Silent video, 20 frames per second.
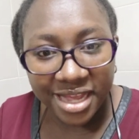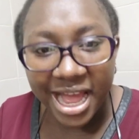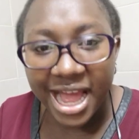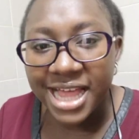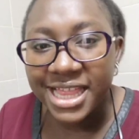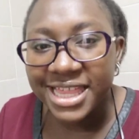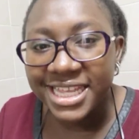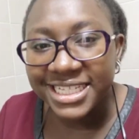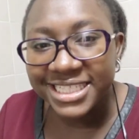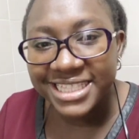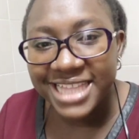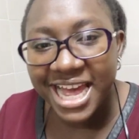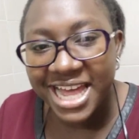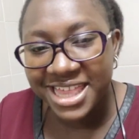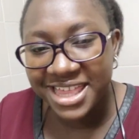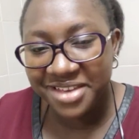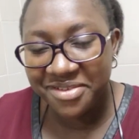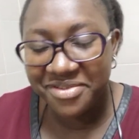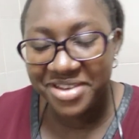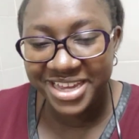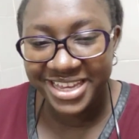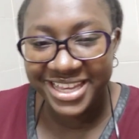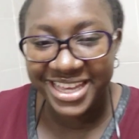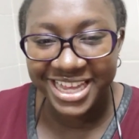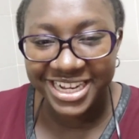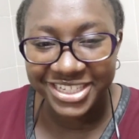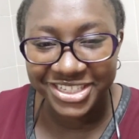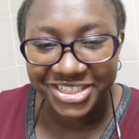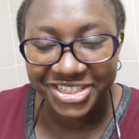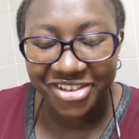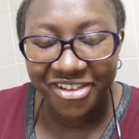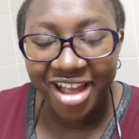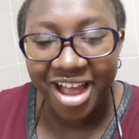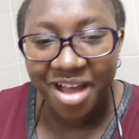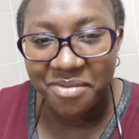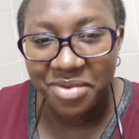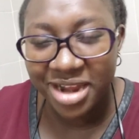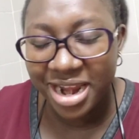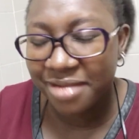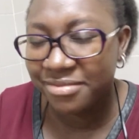And there's nothing we can talk
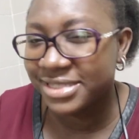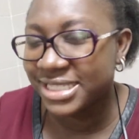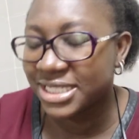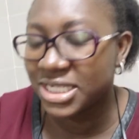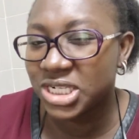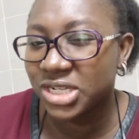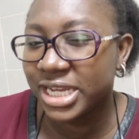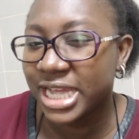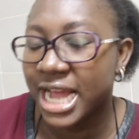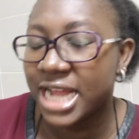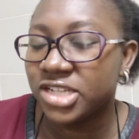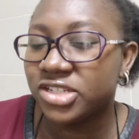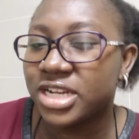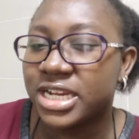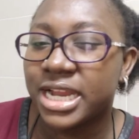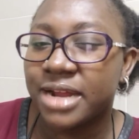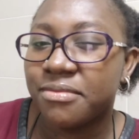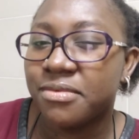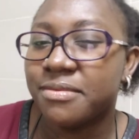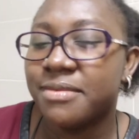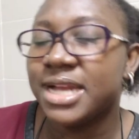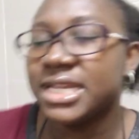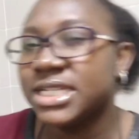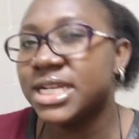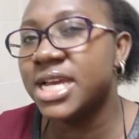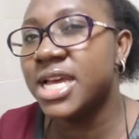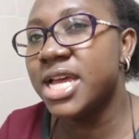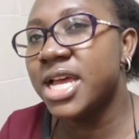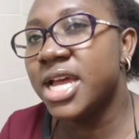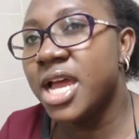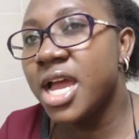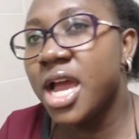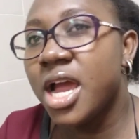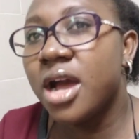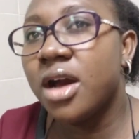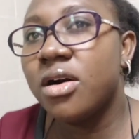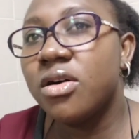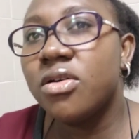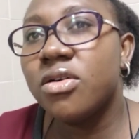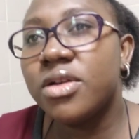about. I'm still looking at you and I'm imagining,
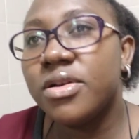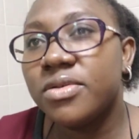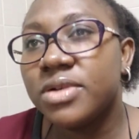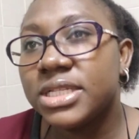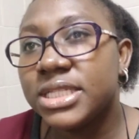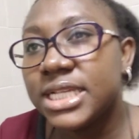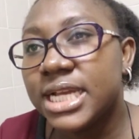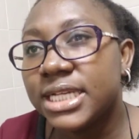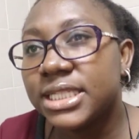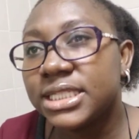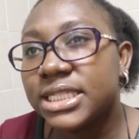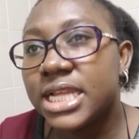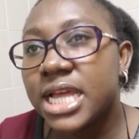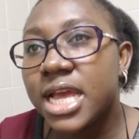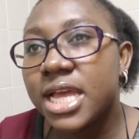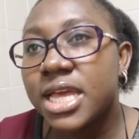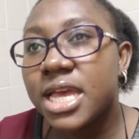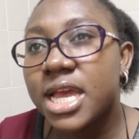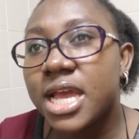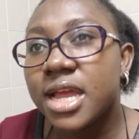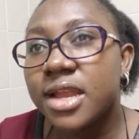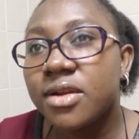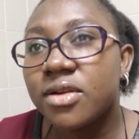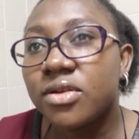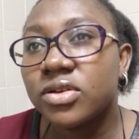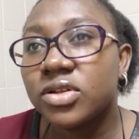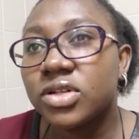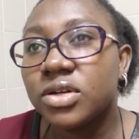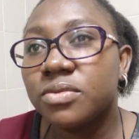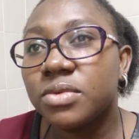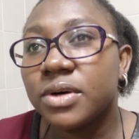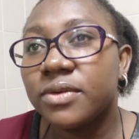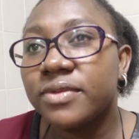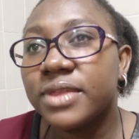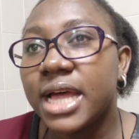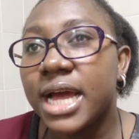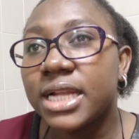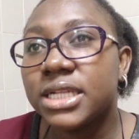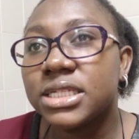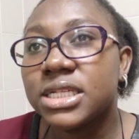oh, he was just naked on top
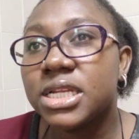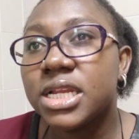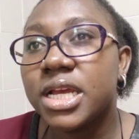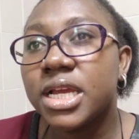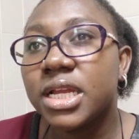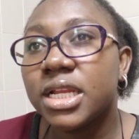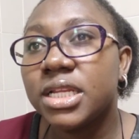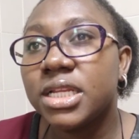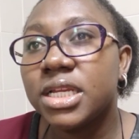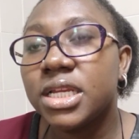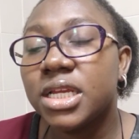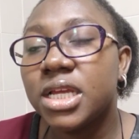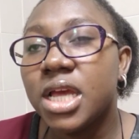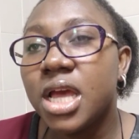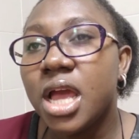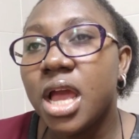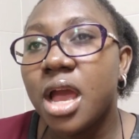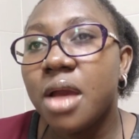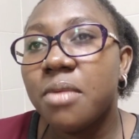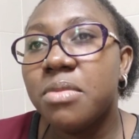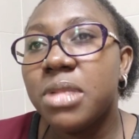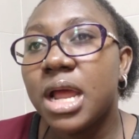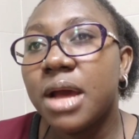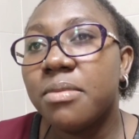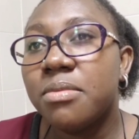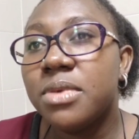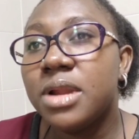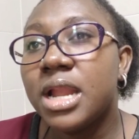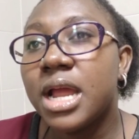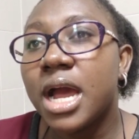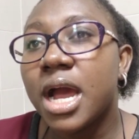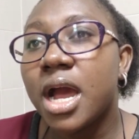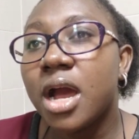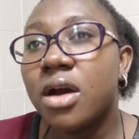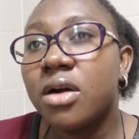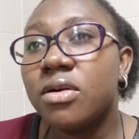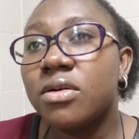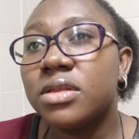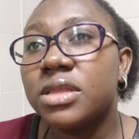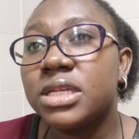of that lady, blah, blah,
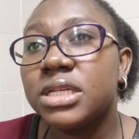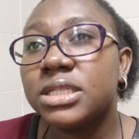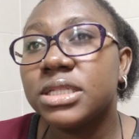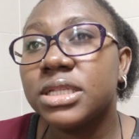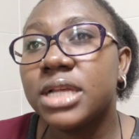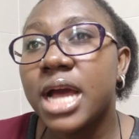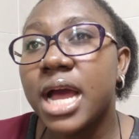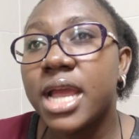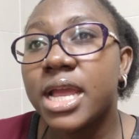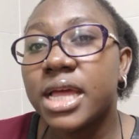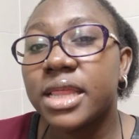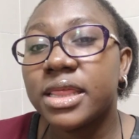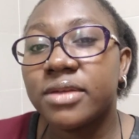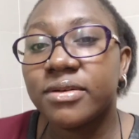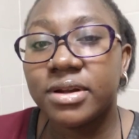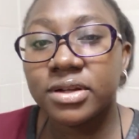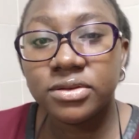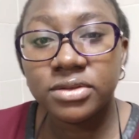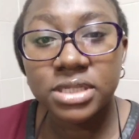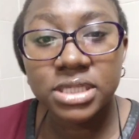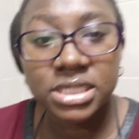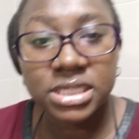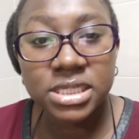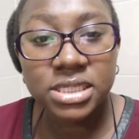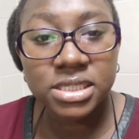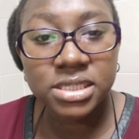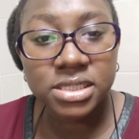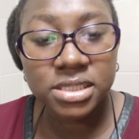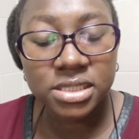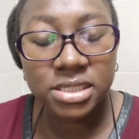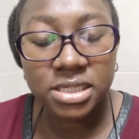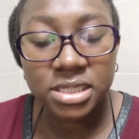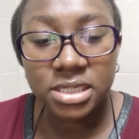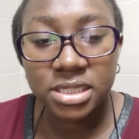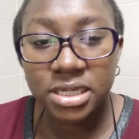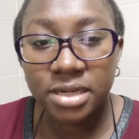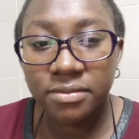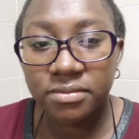or this guy, and they were doing this shit.